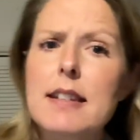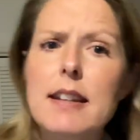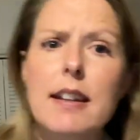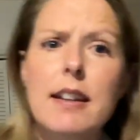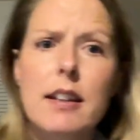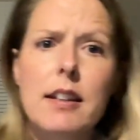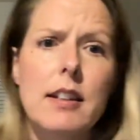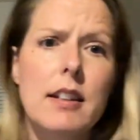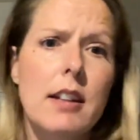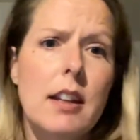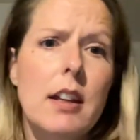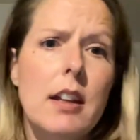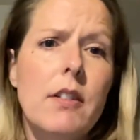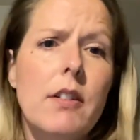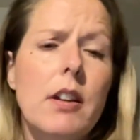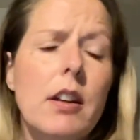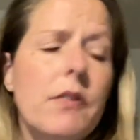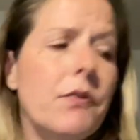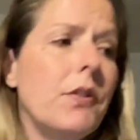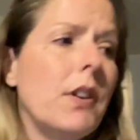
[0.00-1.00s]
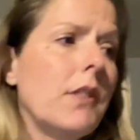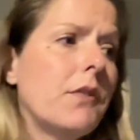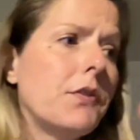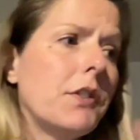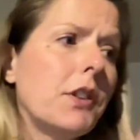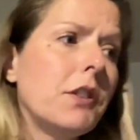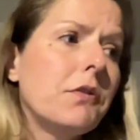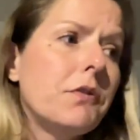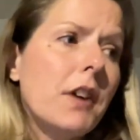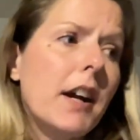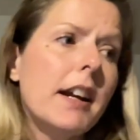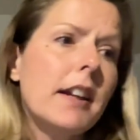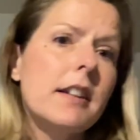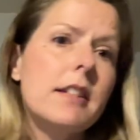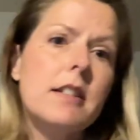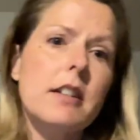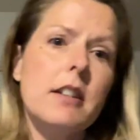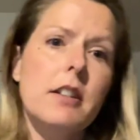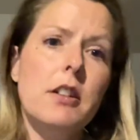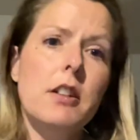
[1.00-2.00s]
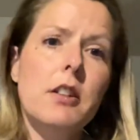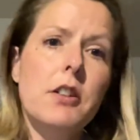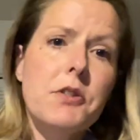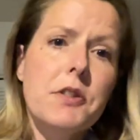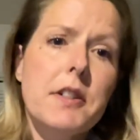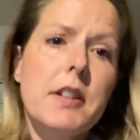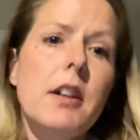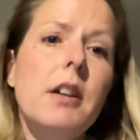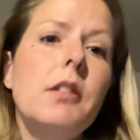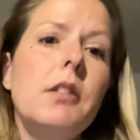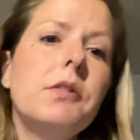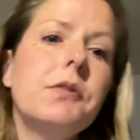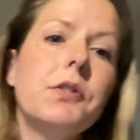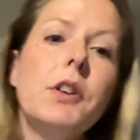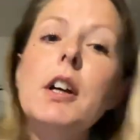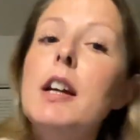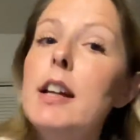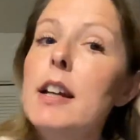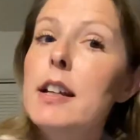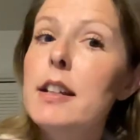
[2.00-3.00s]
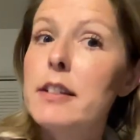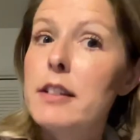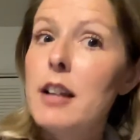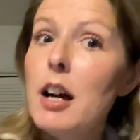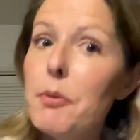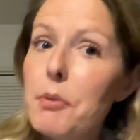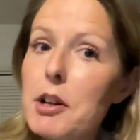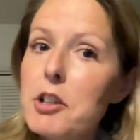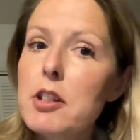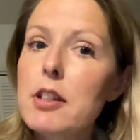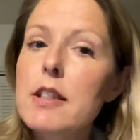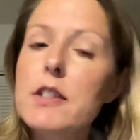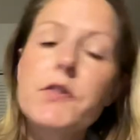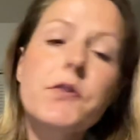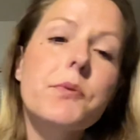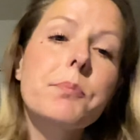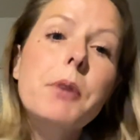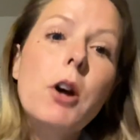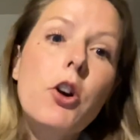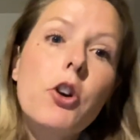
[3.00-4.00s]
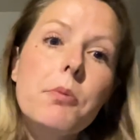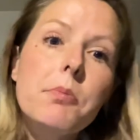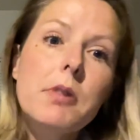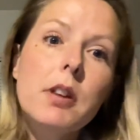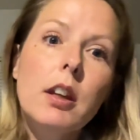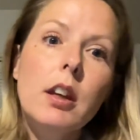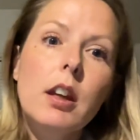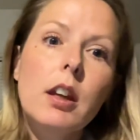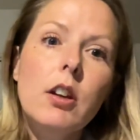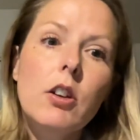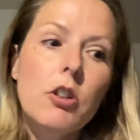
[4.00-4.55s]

And if, if you find yourself not watching this from home thinking,